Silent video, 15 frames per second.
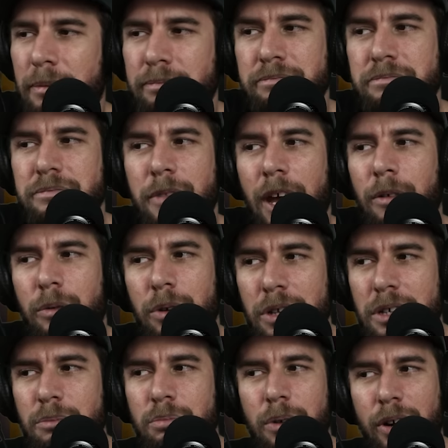I've never
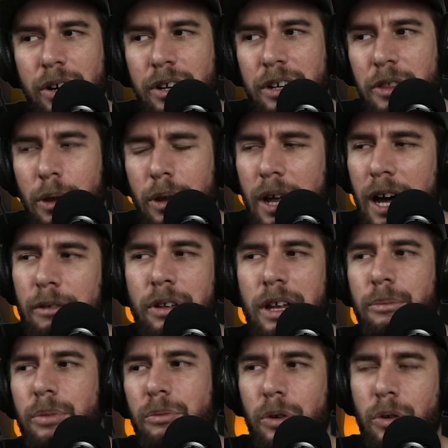really heard of the lava
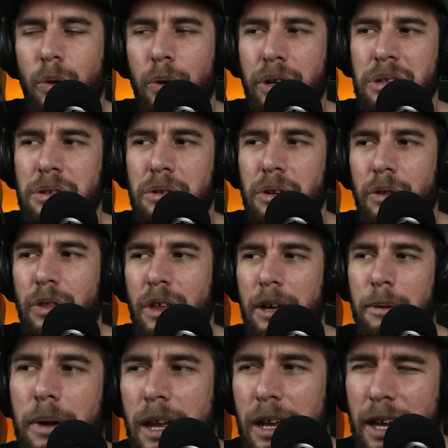lamp and recording studio
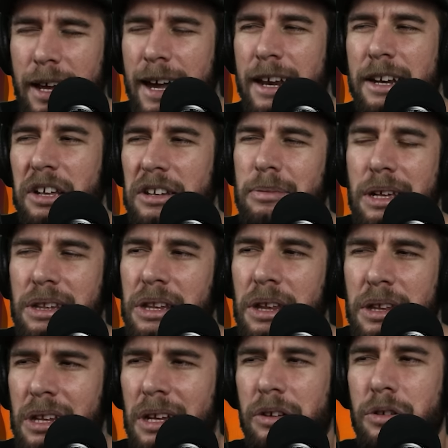thing, but it kind of does make
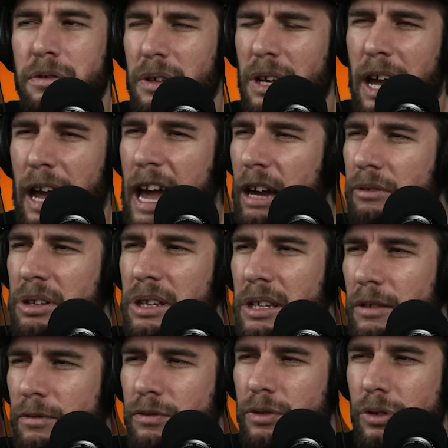sense because I do feel like I have
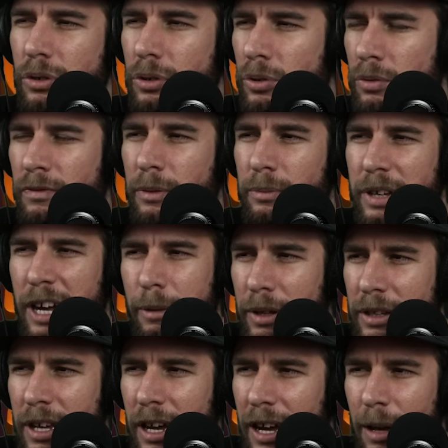seen a few from time
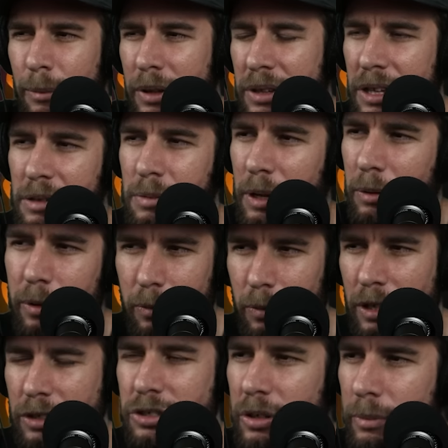to time, but it's not something that really
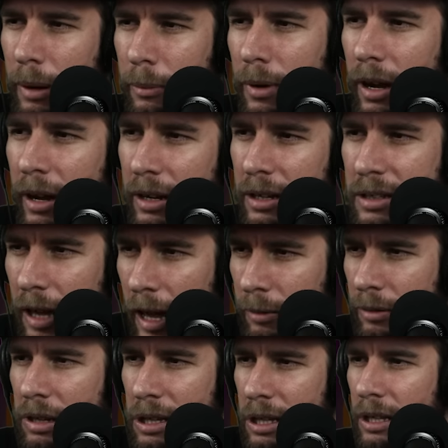registered in my mind because I
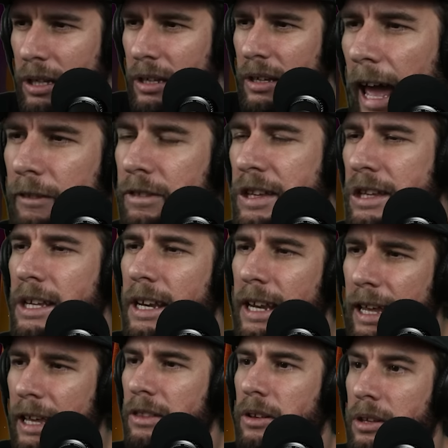haven't seen I haven't seen it
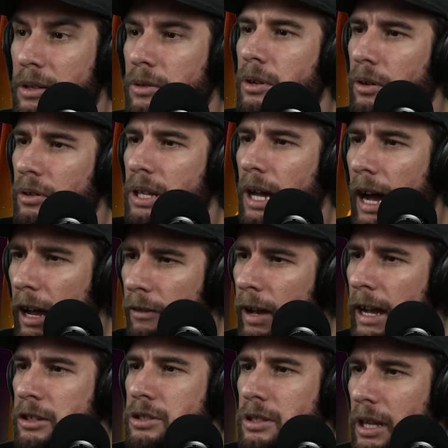in the studios that I've
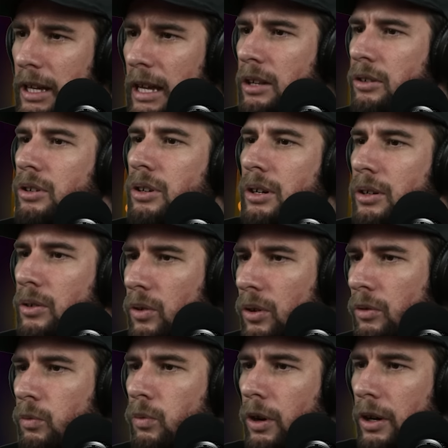actually like interned
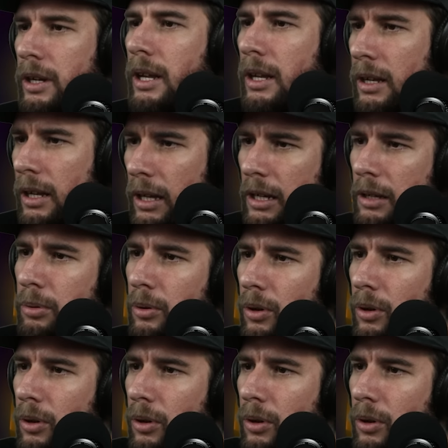or worked in at any